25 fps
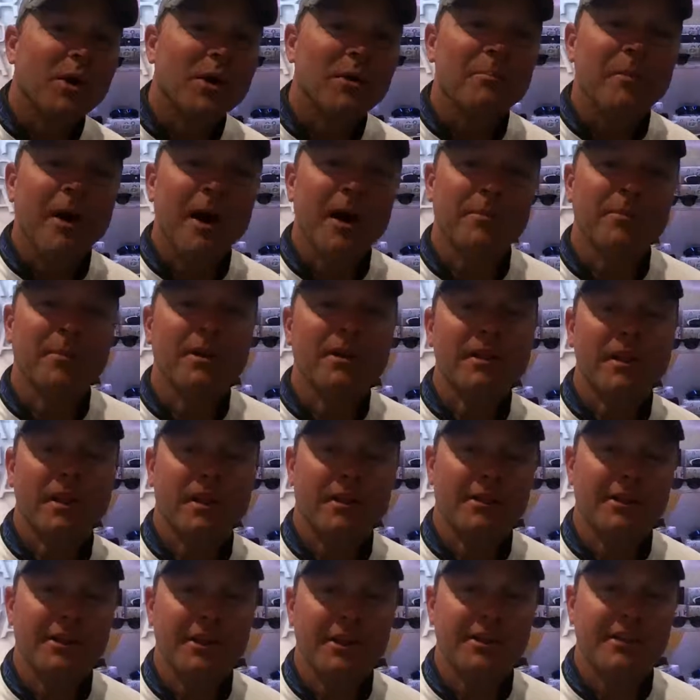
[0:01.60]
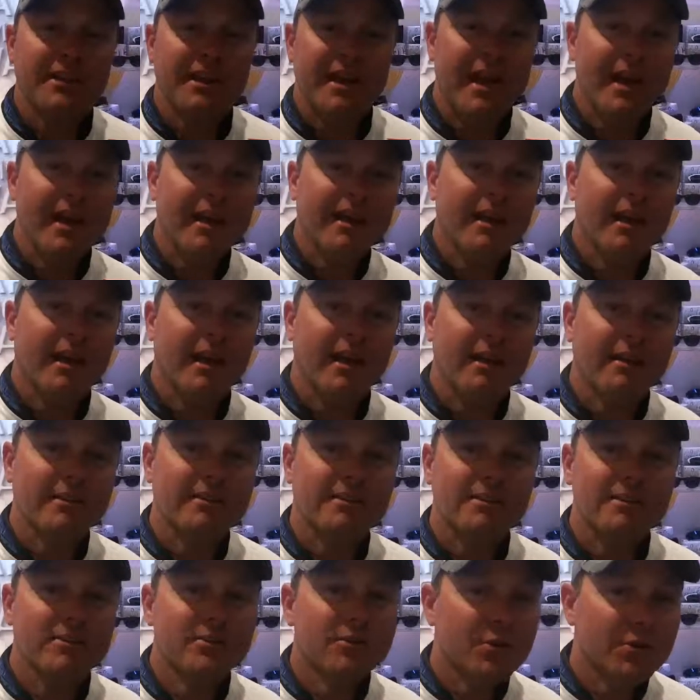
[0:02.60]
everyone. Mike McClelland here at the
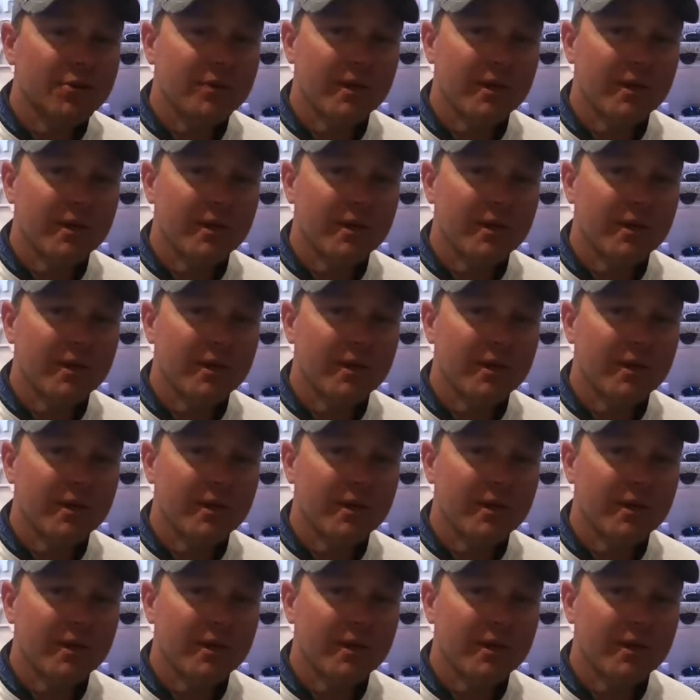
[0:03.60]
ICAST